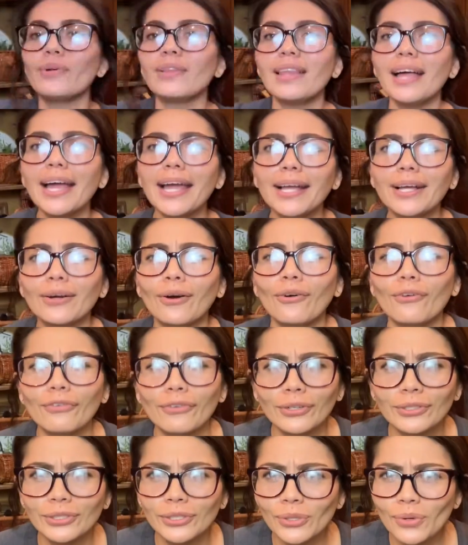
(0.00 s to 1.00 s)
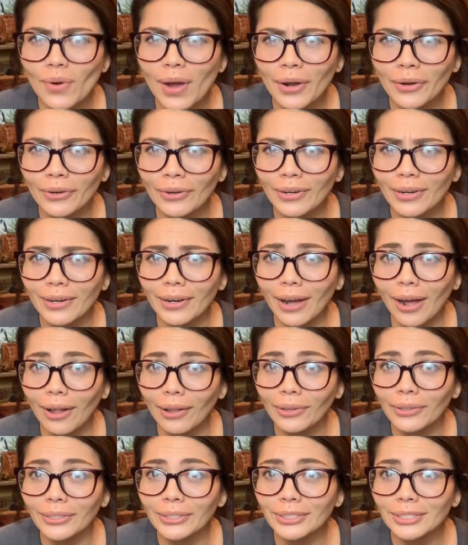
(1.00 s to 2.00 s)
like over two hundred
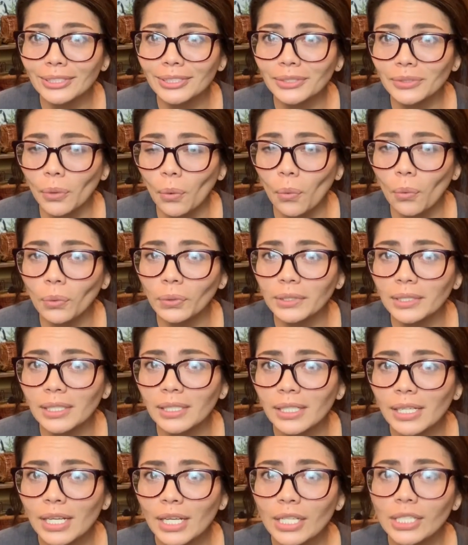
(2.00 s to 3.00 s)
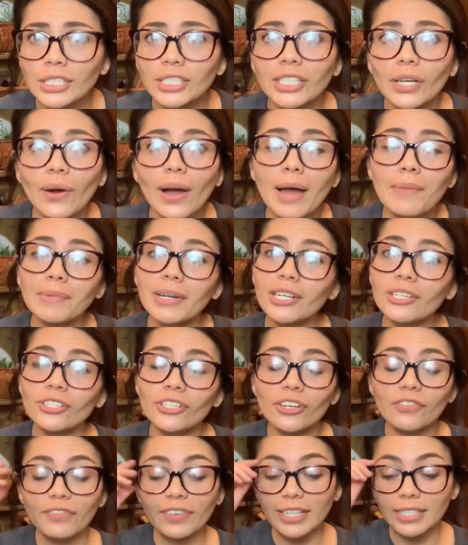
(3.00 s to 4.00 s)
dollars sold. So I'm not
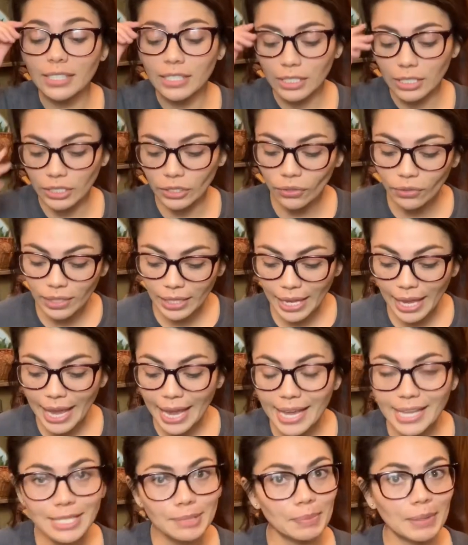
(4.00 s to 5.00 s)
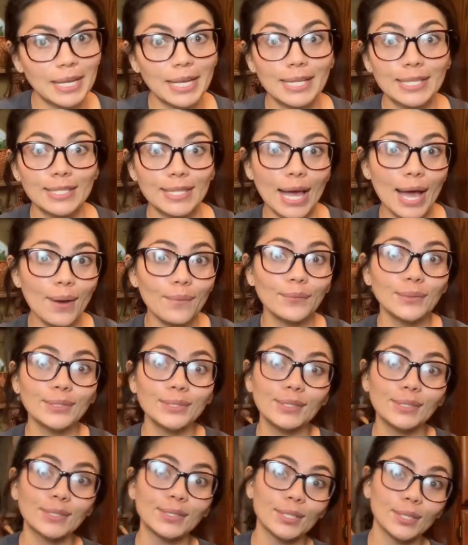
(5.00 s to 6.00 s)
sure if that's still the case because that
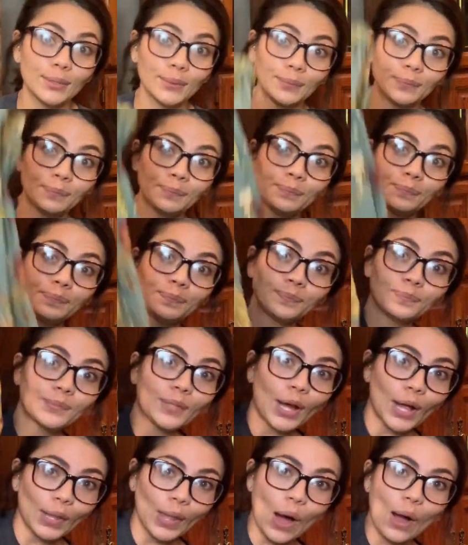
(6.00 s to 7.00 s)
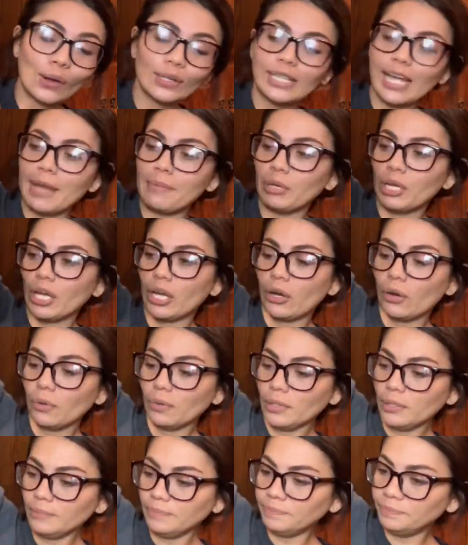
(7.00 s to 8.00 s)
was a long time ago.
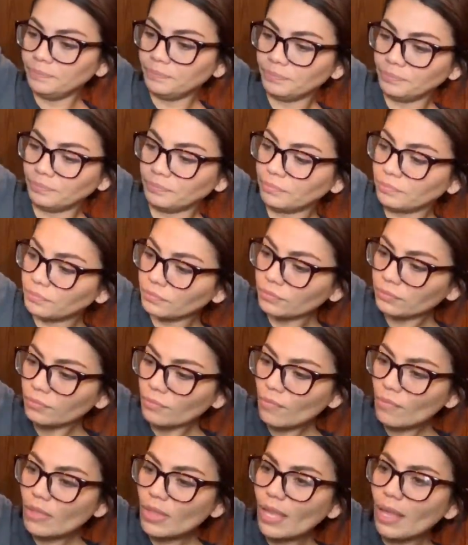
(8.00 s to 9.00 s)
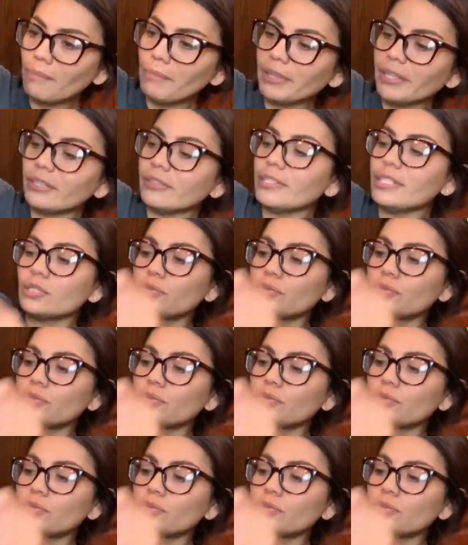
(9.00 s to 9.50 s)
But they're these